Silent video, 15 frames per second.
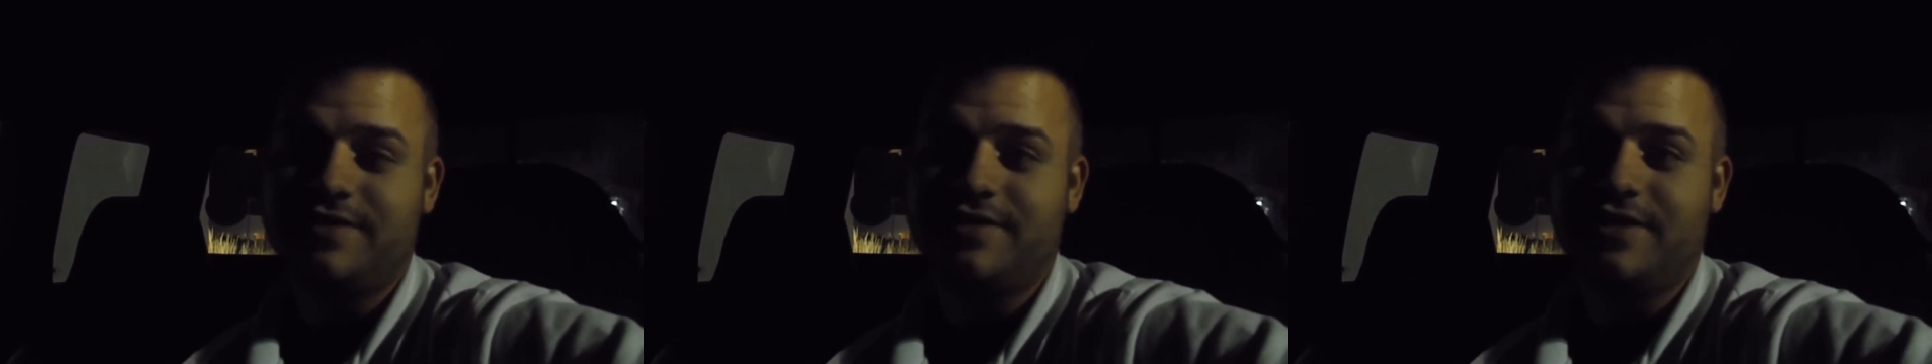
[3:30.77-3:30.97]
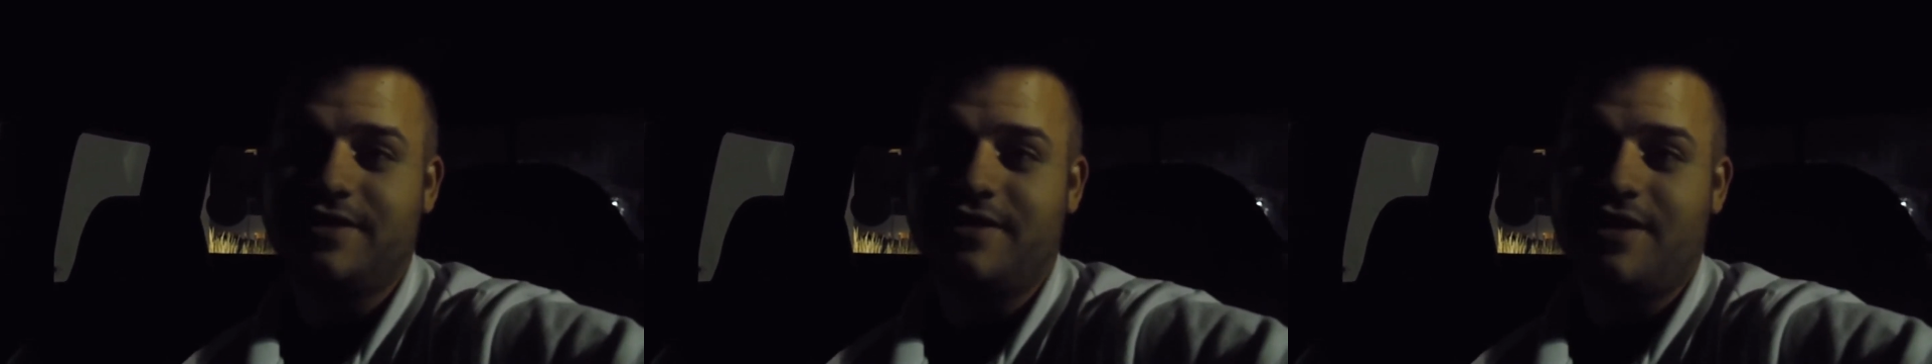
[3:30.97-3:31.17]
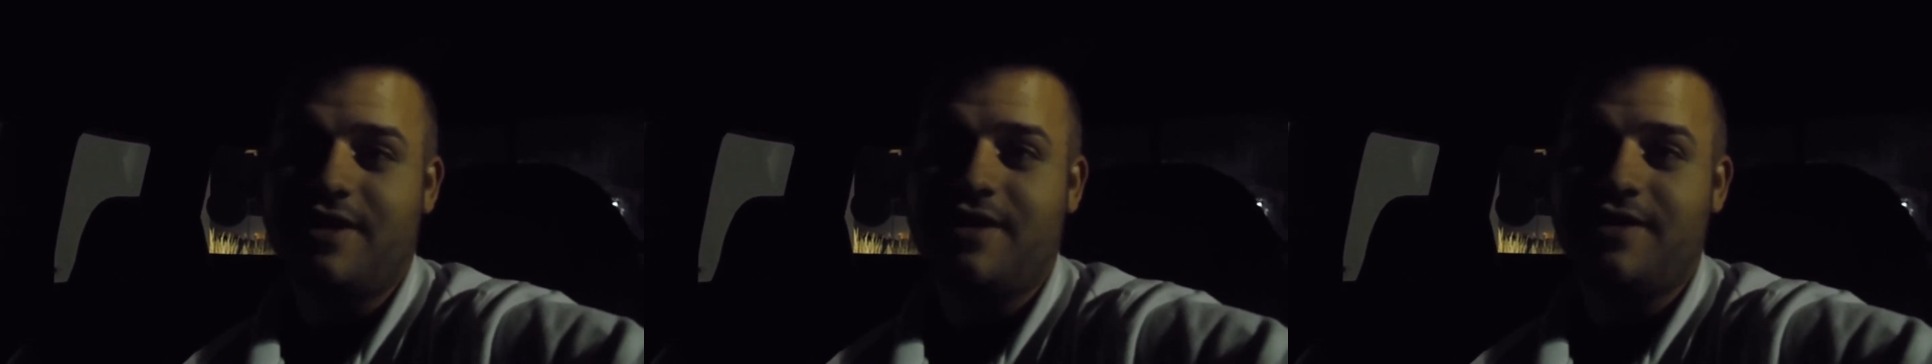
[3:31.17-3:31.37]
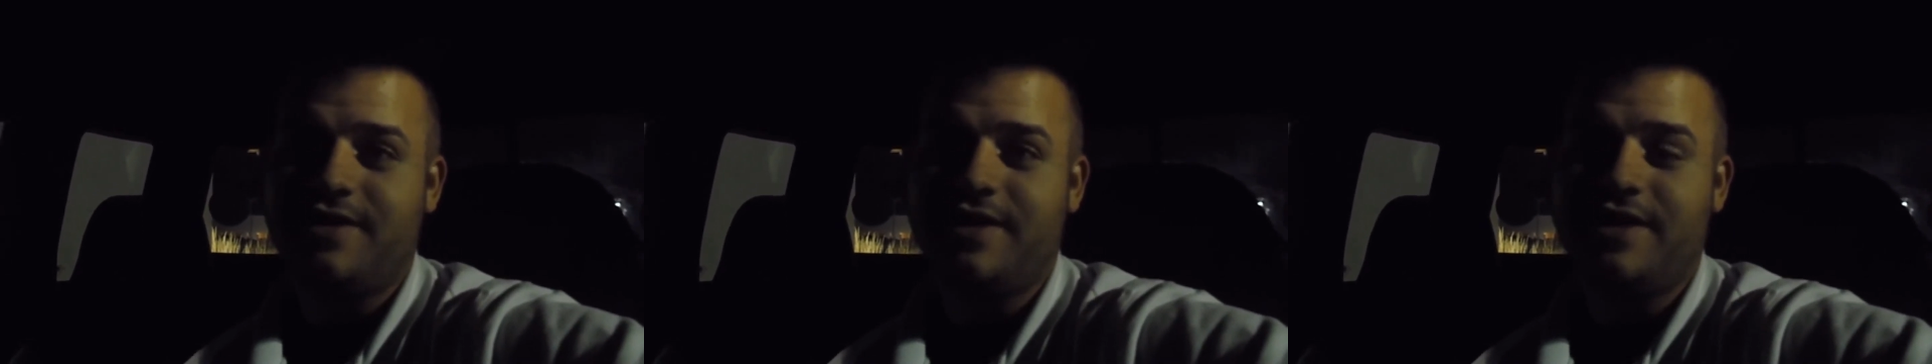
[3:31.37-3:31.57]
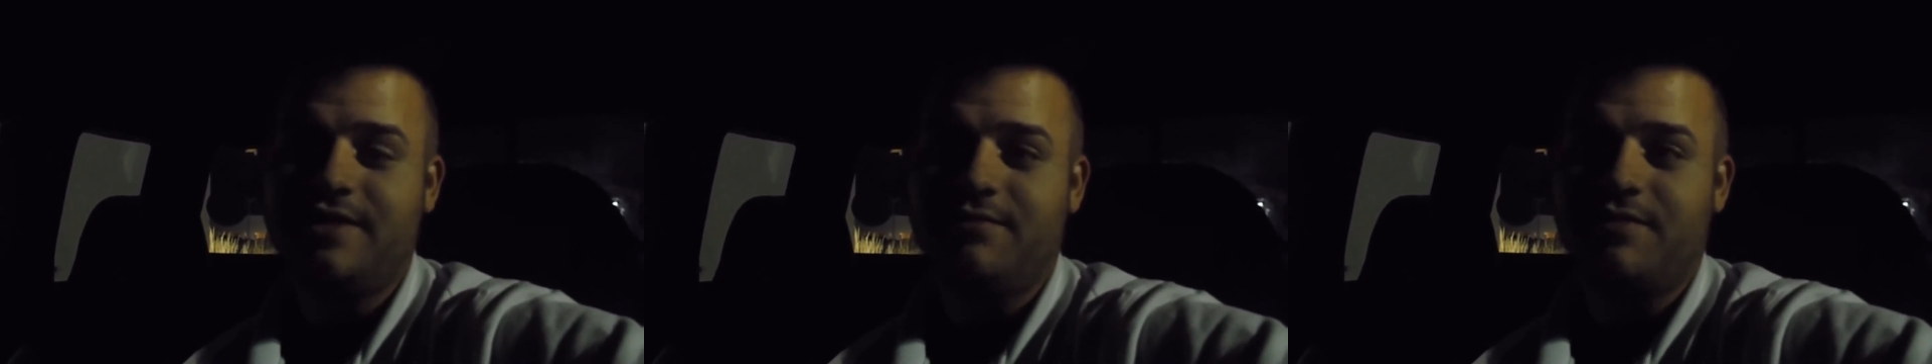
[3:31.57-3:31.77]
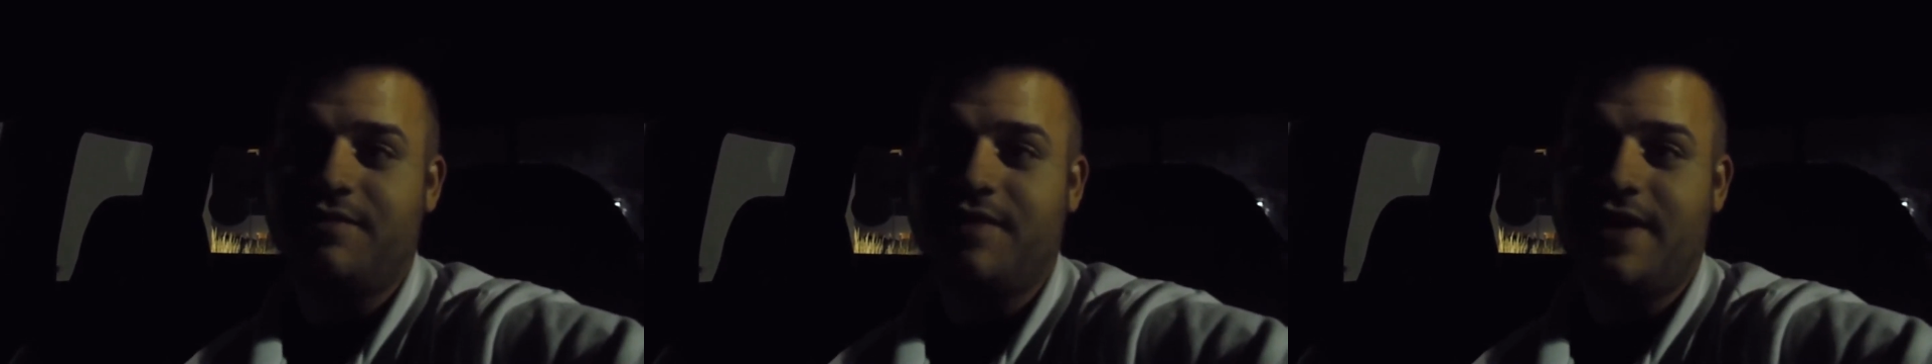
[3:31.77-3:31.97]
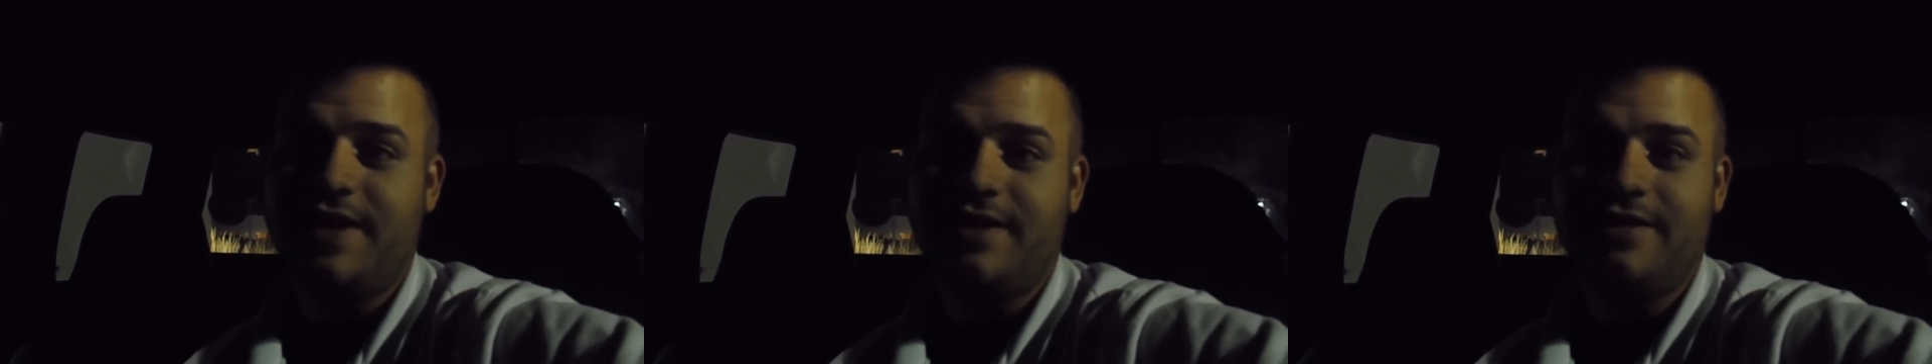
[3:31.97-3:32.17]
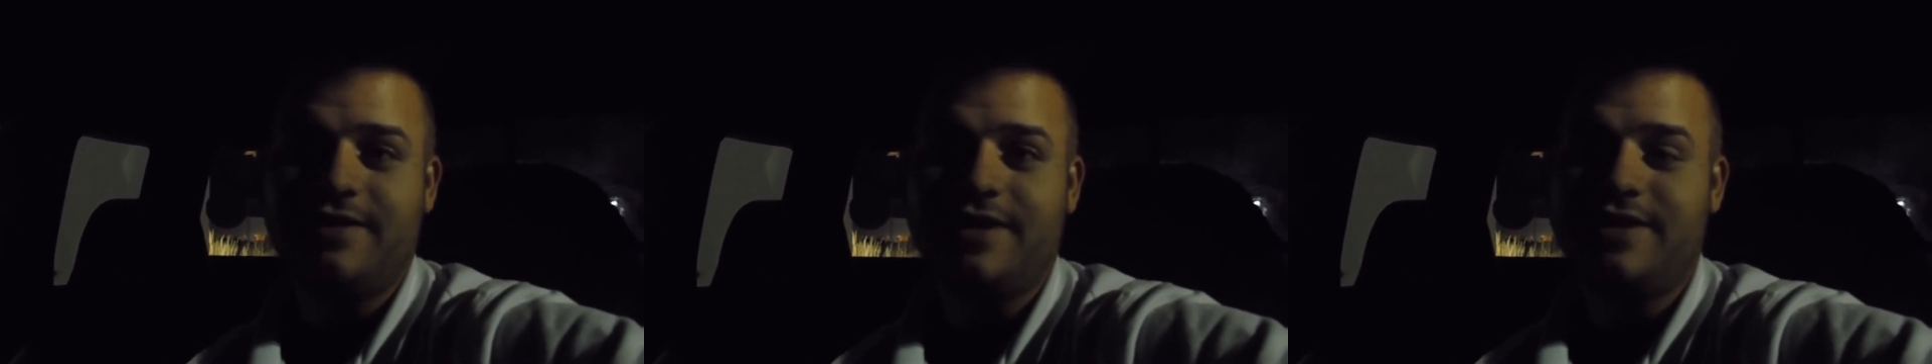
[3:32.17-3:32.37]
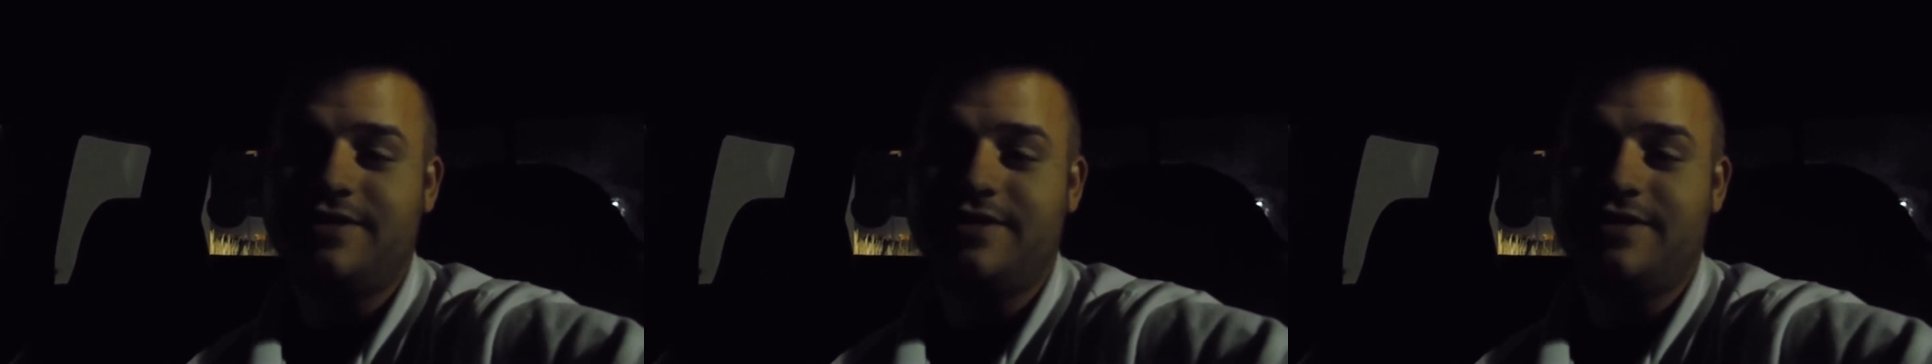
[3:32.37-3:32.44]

their, car and they didn't provide it and they